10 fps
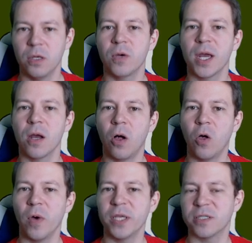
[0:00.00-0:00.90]
can
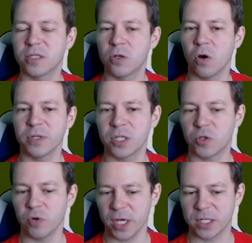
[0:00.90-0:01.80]
always score the
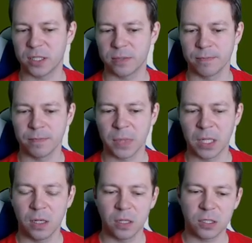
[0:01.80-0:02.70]
tricks.
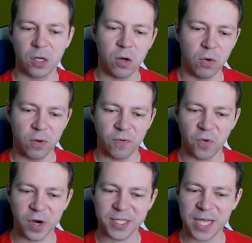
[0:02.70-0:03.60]
So,
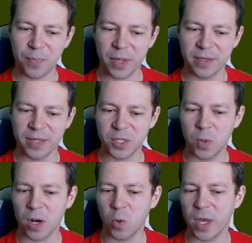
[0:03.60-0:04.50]
for example, in this
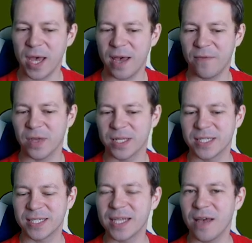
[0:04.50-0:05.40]
one we have
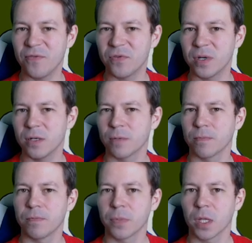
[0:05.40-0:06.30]
7
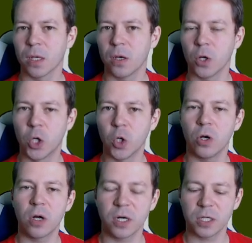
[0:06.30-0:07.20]
good
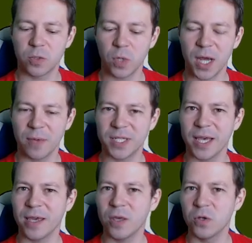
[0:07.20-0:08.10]
honors, what I'm
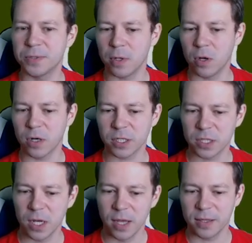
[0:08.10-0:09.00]
saying useful honors.
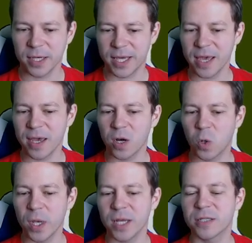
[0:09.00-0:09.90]
The king and
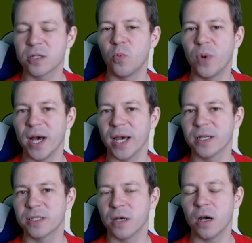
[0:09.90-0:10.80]
queen is
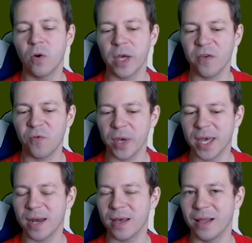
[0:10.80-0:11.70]
combined, so if we
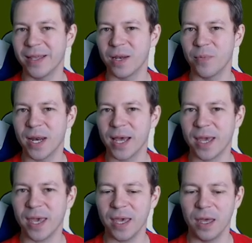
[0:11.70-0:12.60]
get a little bit
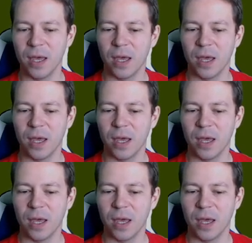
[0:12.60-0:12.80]
lucky,